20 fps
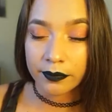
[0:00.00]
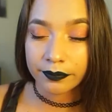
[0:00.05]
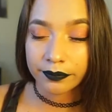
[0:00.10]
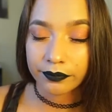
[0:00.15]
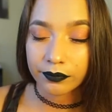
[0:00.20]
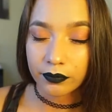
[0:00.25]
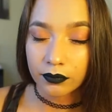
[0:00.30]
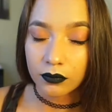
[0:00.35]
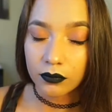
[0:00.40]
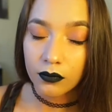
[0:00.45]

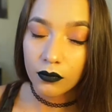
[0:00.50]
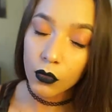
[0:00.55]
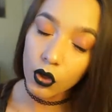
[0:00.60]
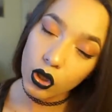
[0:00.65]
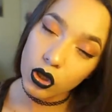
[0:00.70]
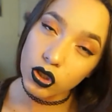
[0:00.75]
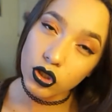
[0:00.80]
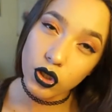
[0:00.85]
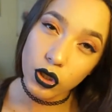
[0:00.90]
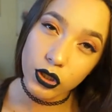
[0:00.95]
In
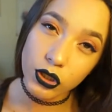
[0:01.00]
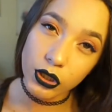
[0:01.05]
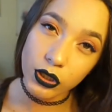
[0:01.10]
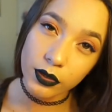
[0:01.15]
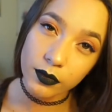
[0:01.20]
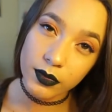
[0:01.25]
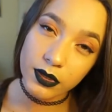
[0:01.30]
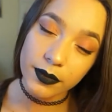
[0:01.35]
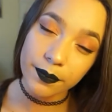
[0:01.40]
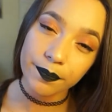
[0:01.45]

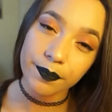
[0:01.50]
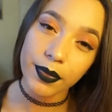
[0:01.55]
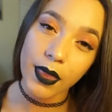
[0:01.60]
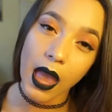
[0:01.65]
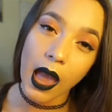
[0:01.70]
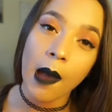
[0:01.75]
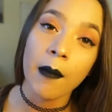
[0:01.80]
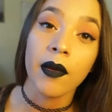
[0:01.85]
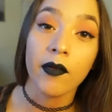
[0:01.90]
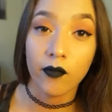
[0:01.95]
short terms,
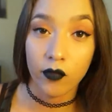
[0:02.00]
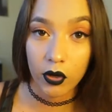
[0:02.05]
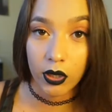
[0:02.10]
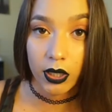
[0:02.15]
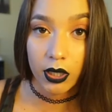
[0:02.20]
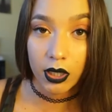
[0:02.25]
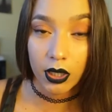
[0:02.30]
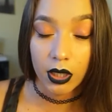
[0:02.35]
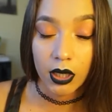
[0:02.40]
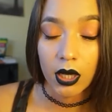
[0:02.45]
I'm
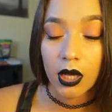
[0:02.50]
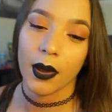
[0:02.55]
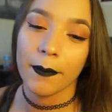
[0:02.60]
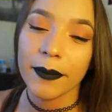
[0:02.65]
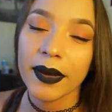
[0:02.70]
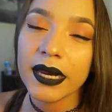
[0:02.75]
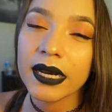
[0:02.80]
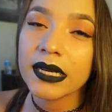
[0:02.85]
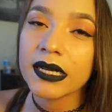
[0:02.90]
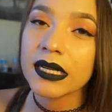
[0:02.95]
a freak,
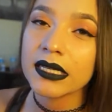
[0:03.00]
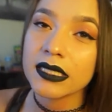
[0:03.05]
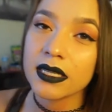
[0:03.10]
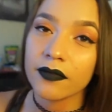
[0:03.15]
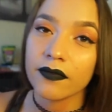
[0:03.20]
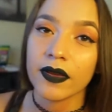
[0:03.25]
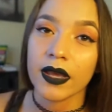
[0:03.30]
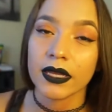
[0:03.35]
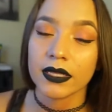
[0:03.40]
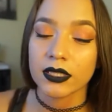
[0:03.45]
but
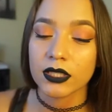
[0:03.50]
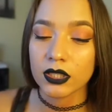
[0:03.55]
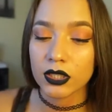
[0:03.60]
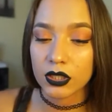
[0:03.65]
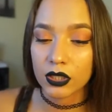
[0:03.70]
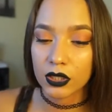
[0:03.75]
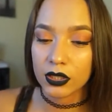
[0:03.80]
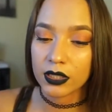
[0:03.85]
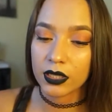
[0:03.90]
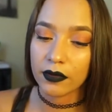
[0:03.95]
it does
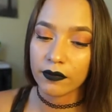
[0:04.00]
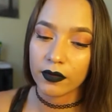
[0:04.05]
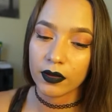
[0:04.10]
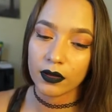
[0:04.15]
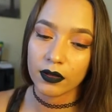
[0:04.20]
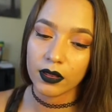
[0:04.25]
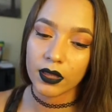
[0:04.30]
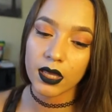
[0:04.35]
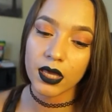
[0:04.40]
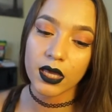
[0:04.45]
affect
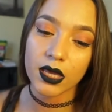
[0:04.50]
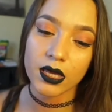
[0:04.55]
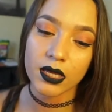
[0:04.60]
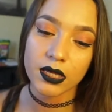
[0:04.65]
different